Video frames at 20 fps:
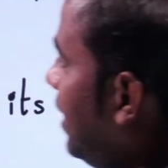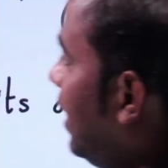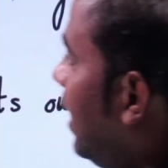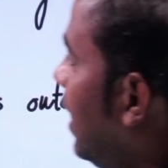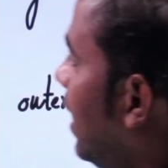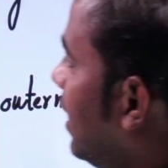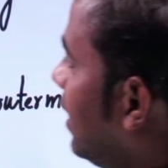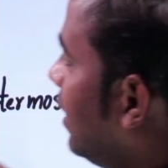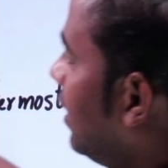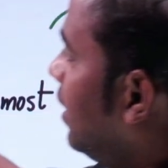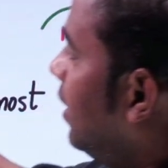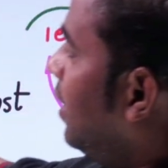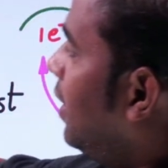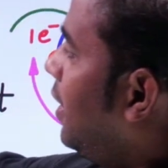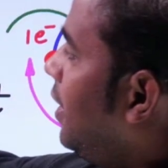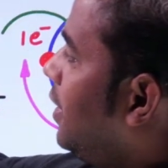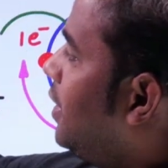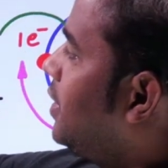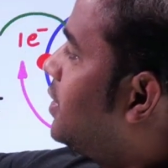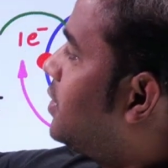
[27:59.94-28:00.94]
here
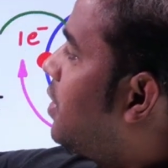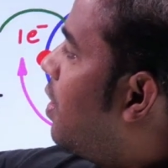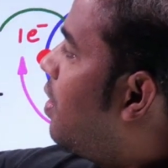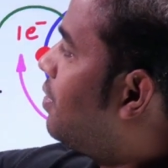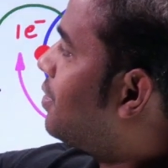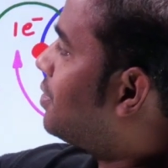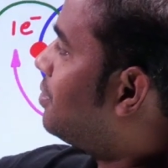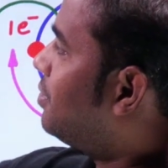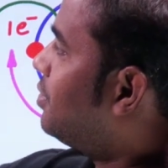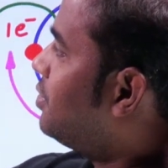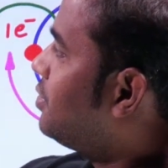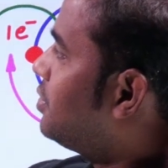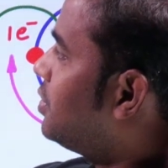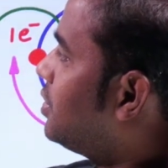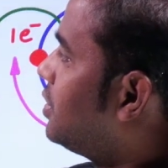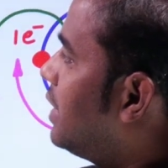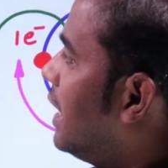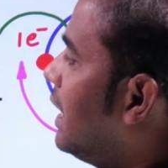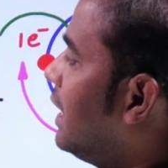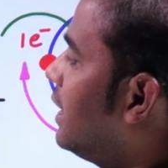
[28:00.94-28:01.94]
in its outermost
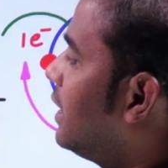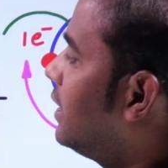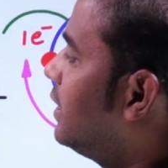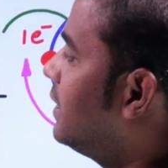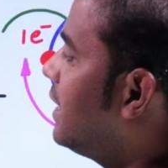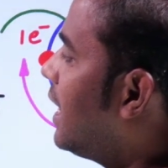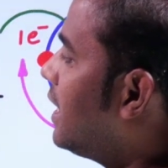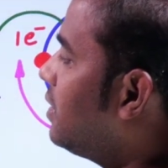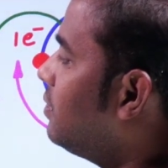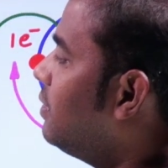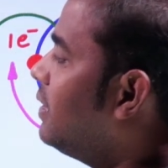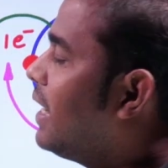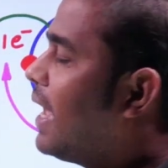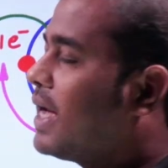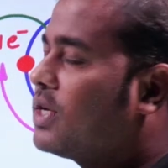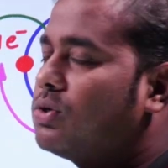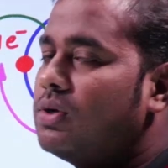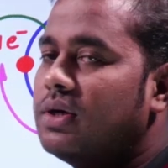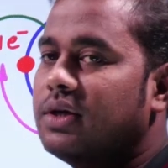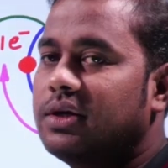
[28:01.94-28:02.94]
shell? That will
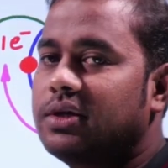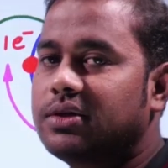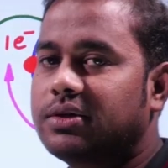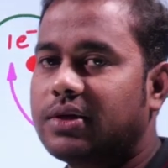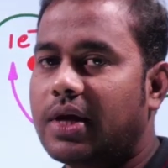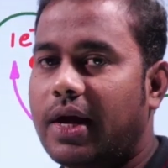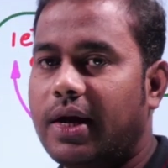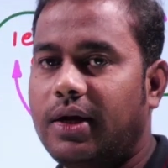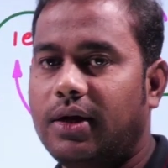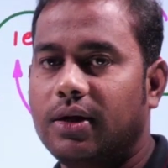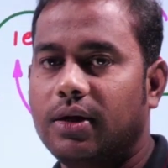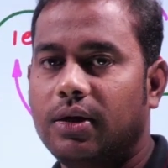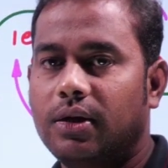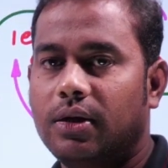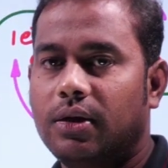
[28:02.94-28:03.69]
actually decide